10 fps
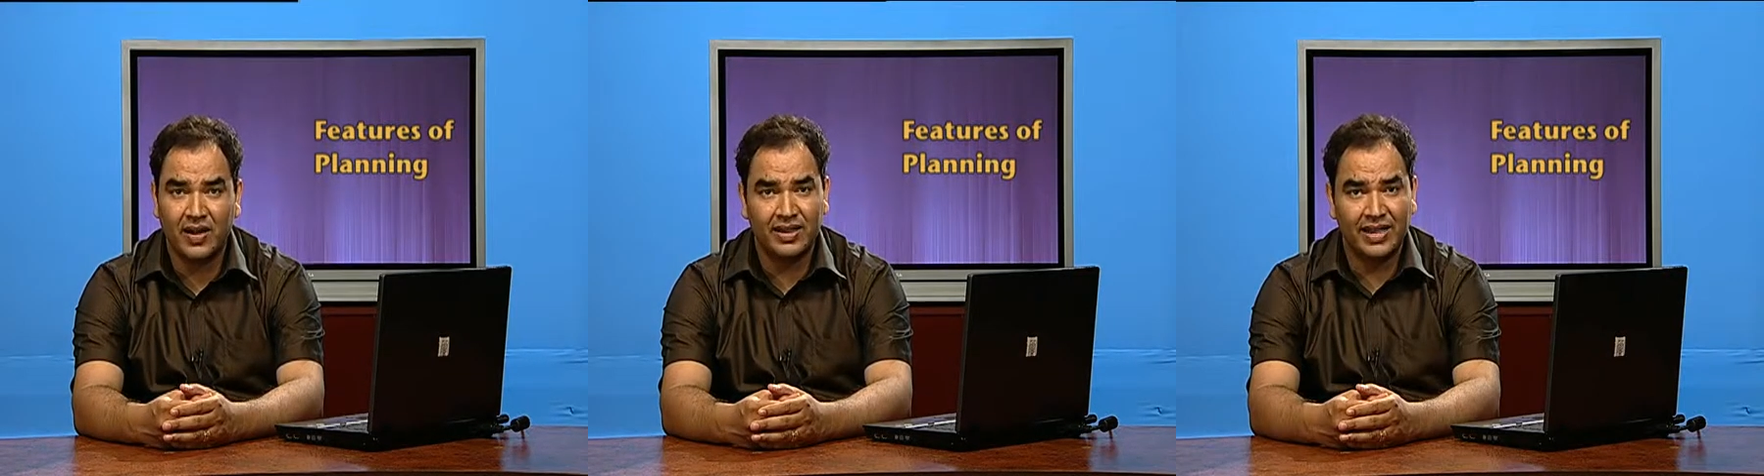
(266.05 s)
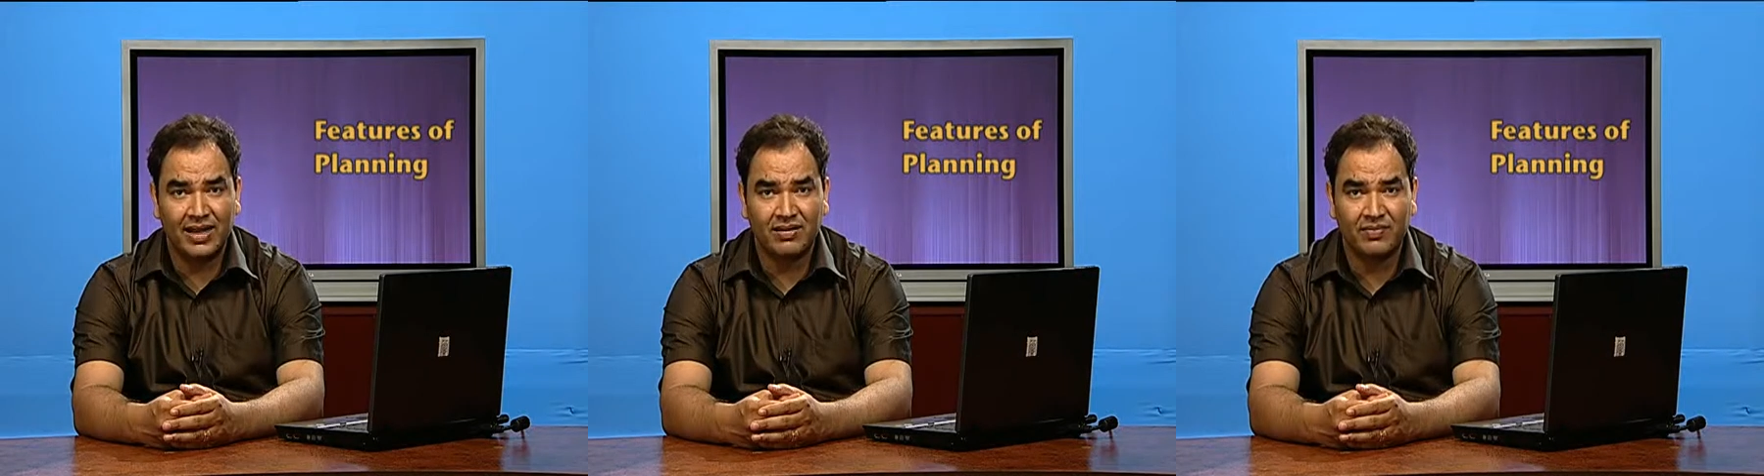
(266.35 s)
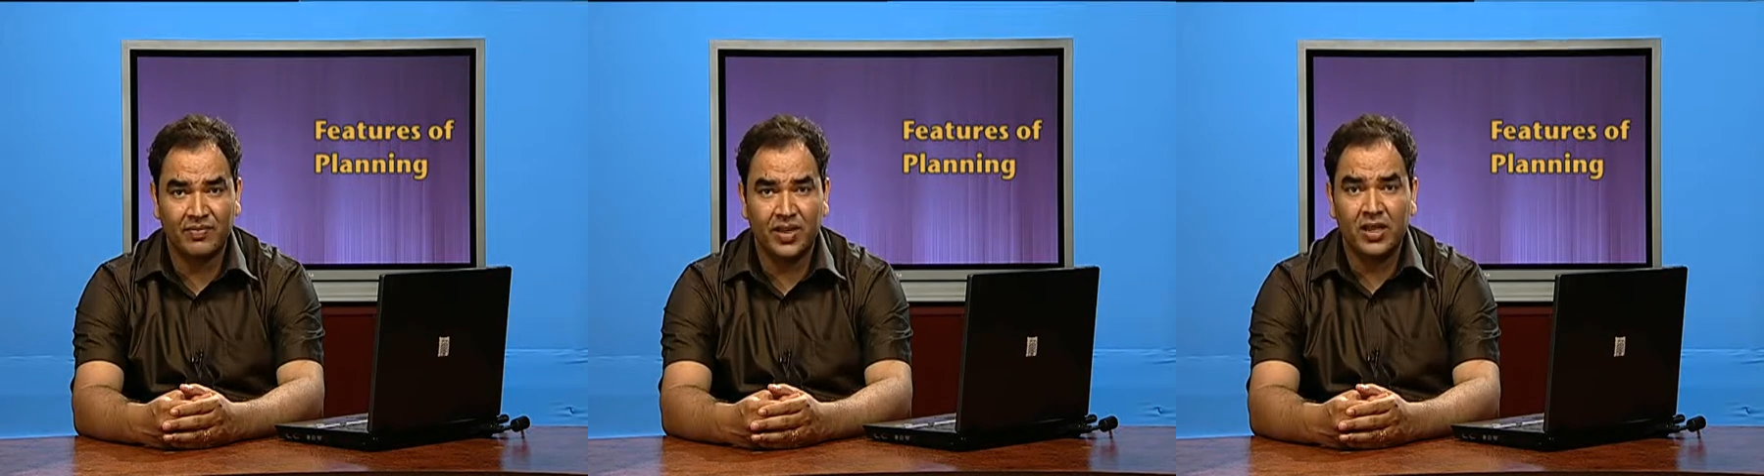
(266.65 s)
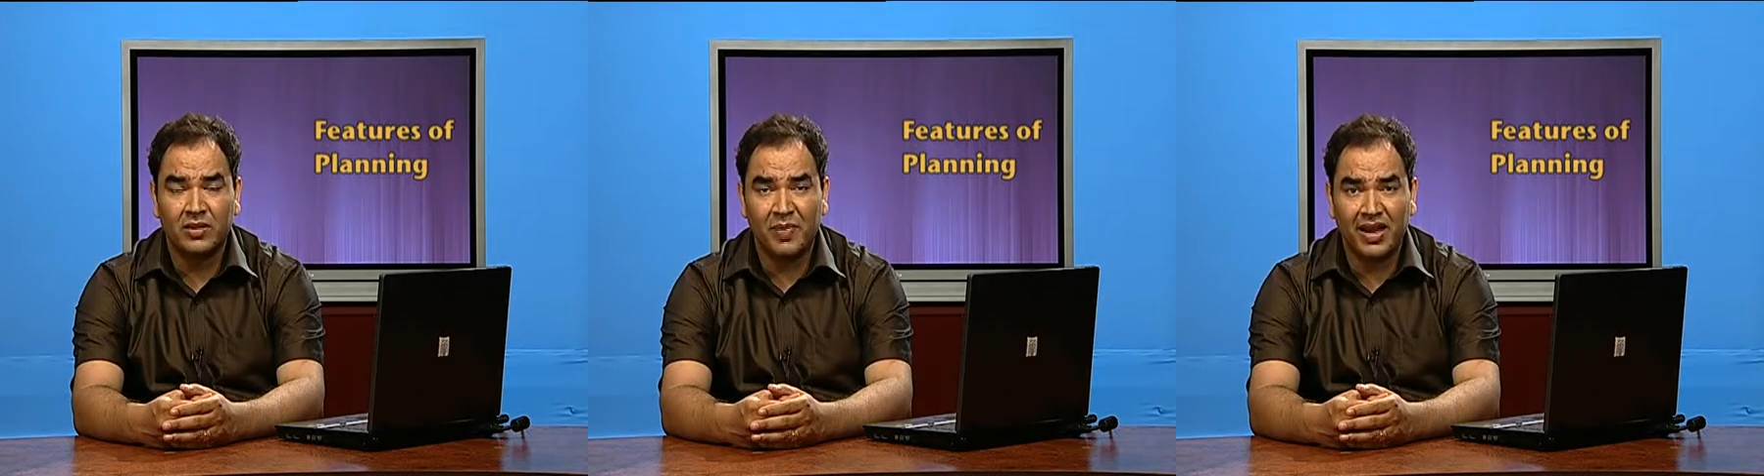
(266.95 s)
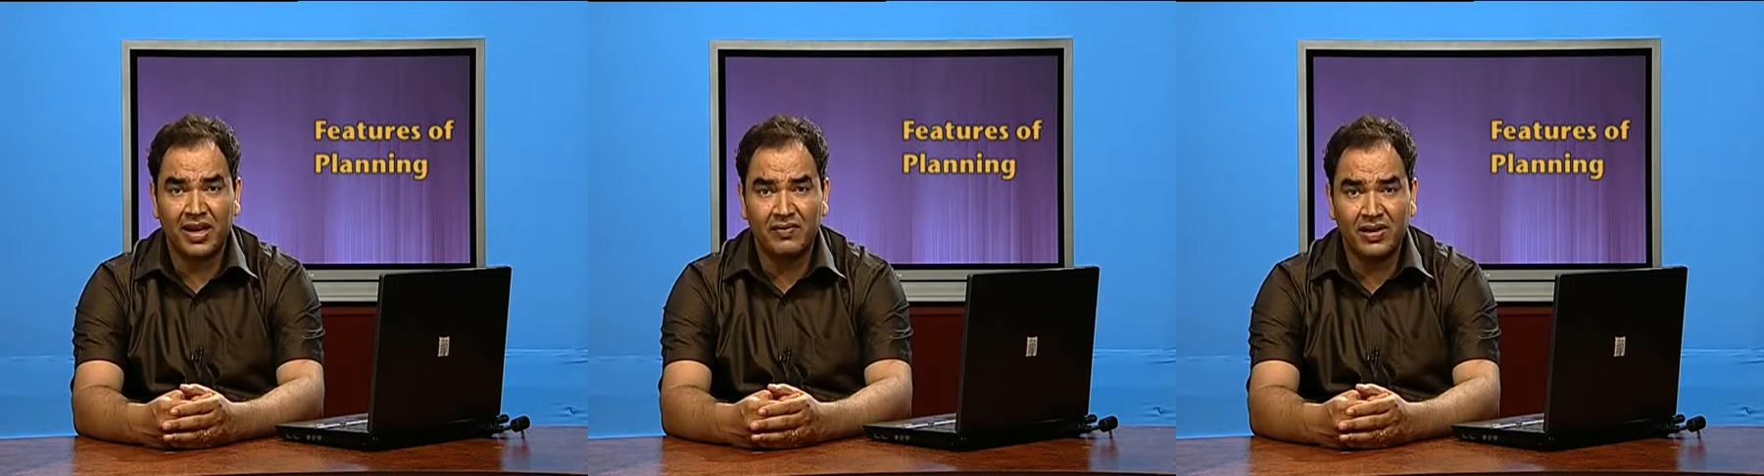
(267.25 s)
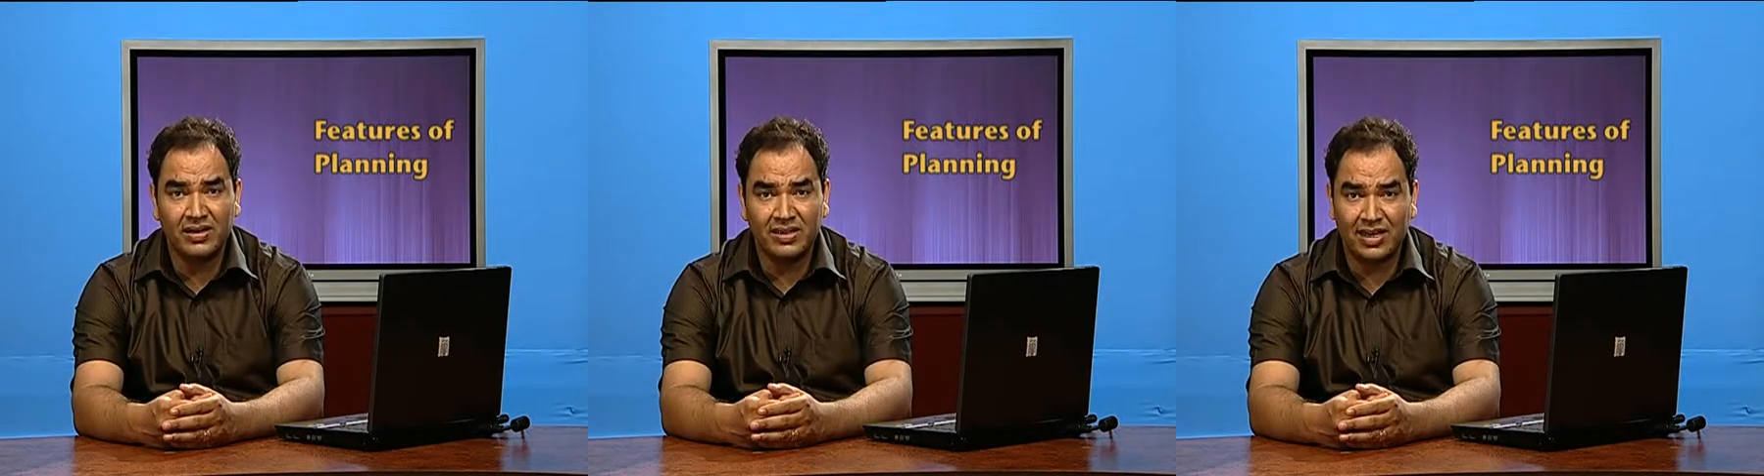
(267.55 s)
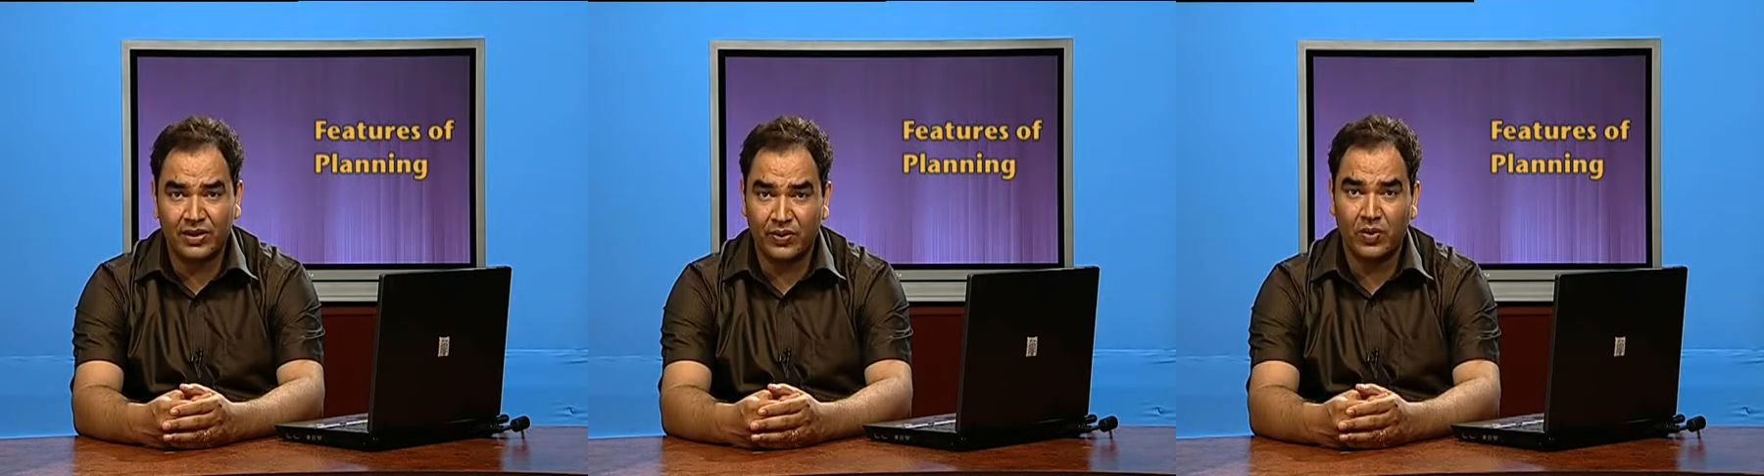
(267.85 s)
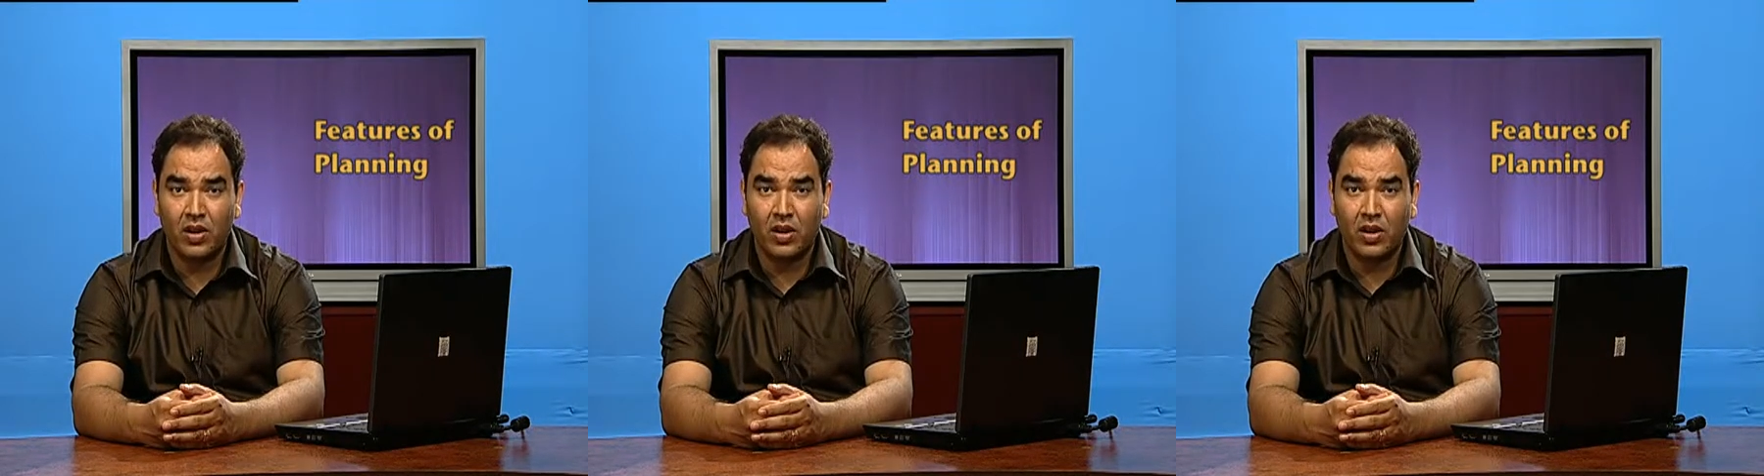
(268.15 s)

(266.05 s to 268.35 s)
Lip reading: then the planning will tell you